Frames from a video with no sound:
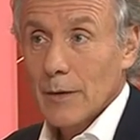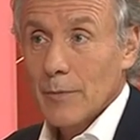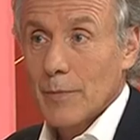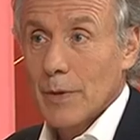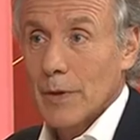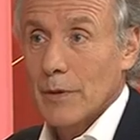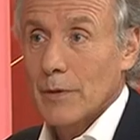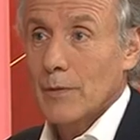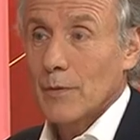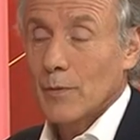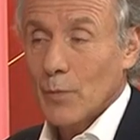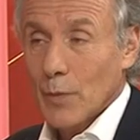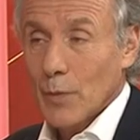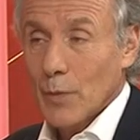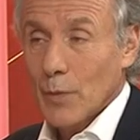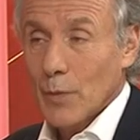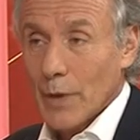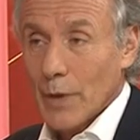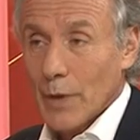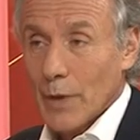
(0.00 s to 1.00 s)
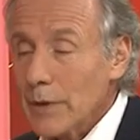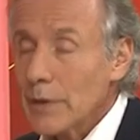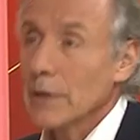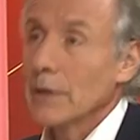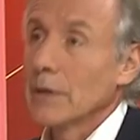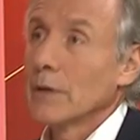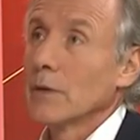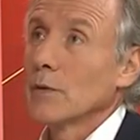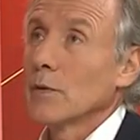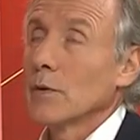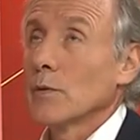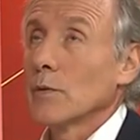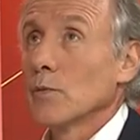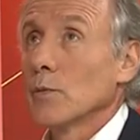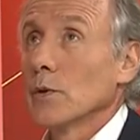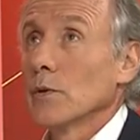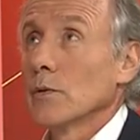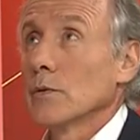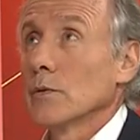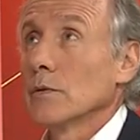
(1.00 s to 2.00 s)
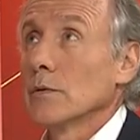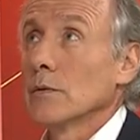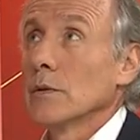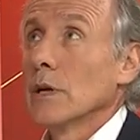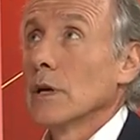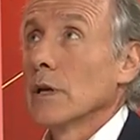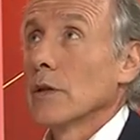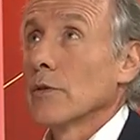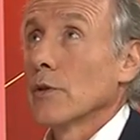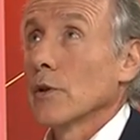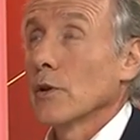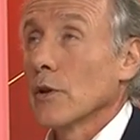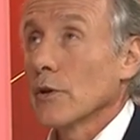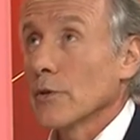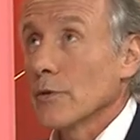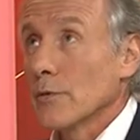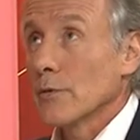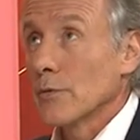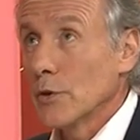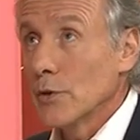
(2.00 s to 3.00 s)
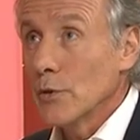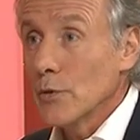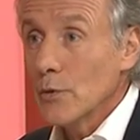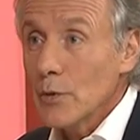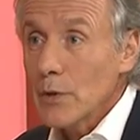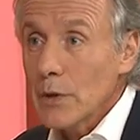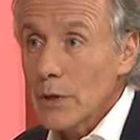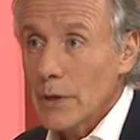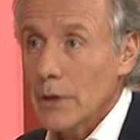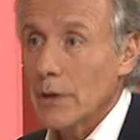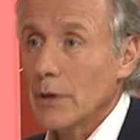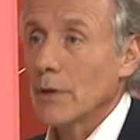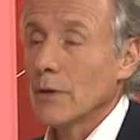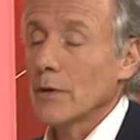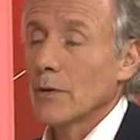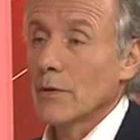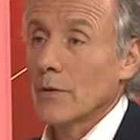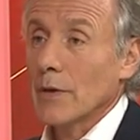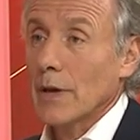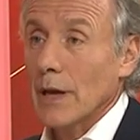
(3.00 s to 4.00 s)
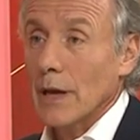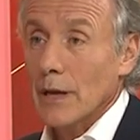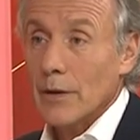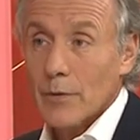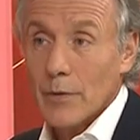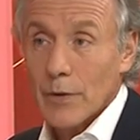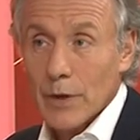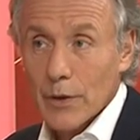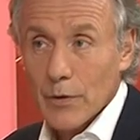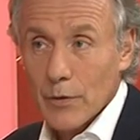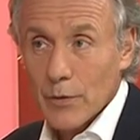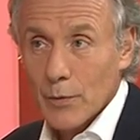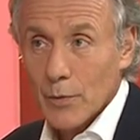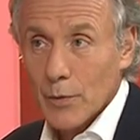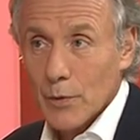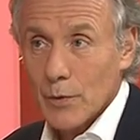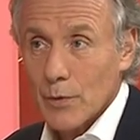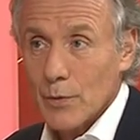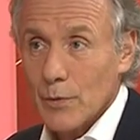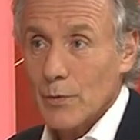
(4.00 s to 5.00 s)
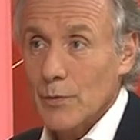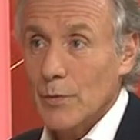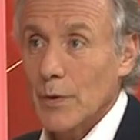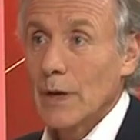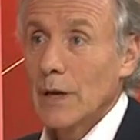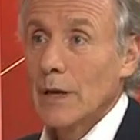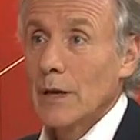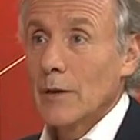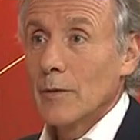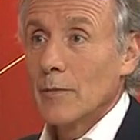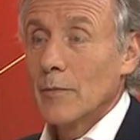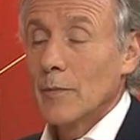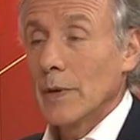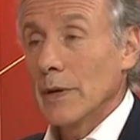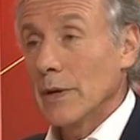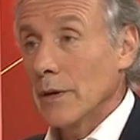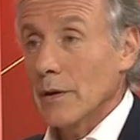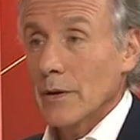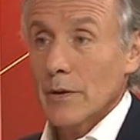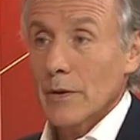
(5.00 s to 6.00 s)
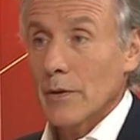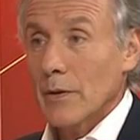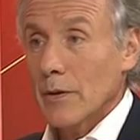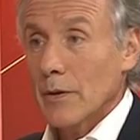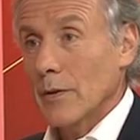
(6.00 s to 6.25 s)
But we haven't. Will the loss of 2 years out of the next 12 mean